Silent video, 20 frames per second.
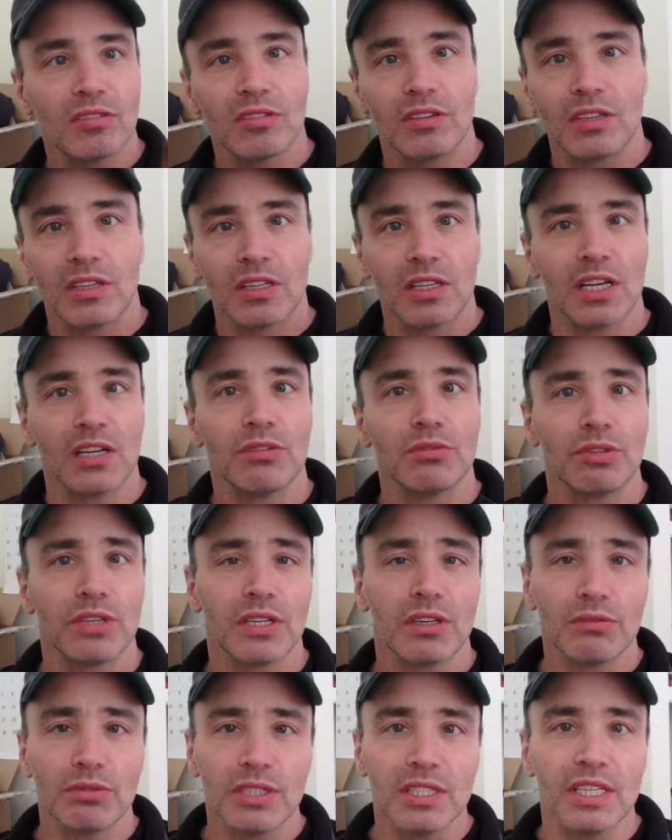You
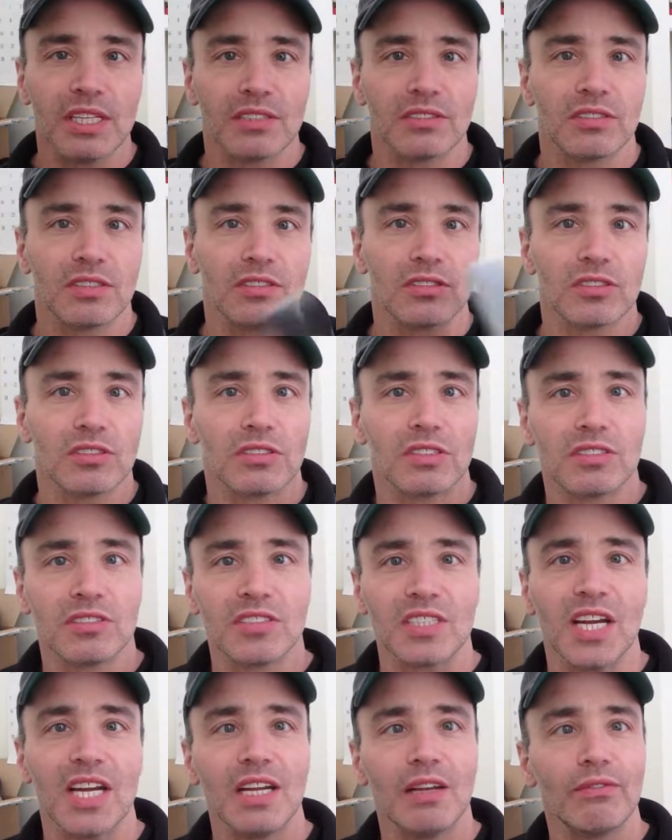gotta realize
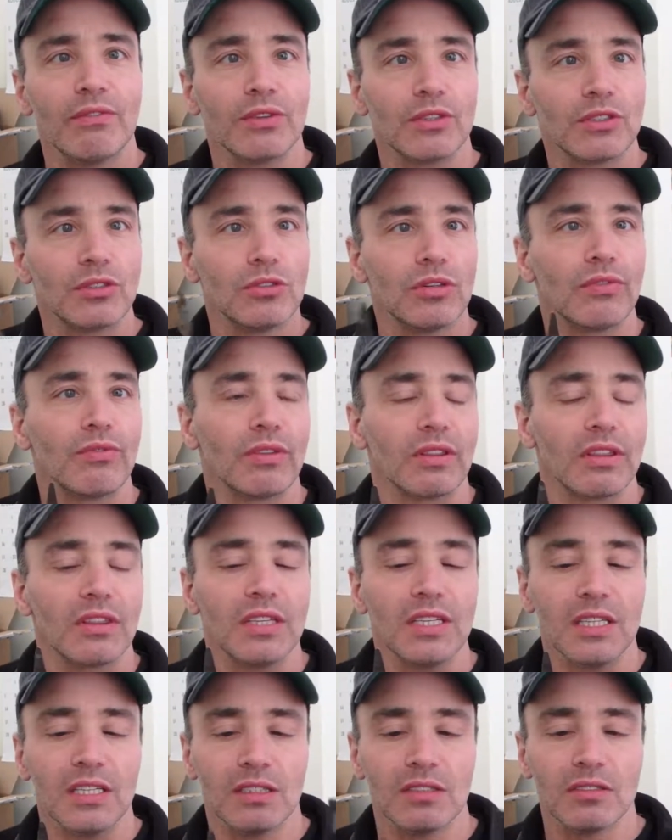these are designed for two
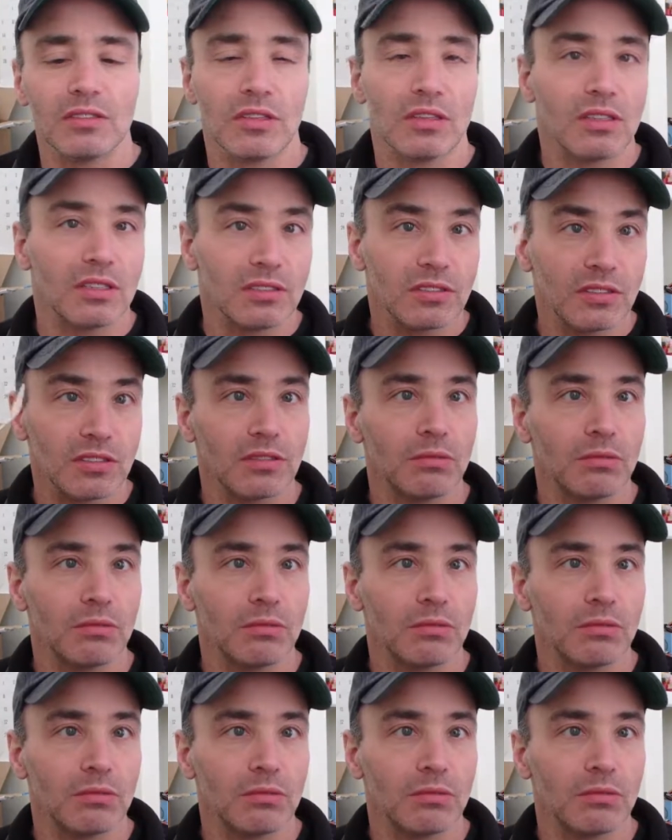different things.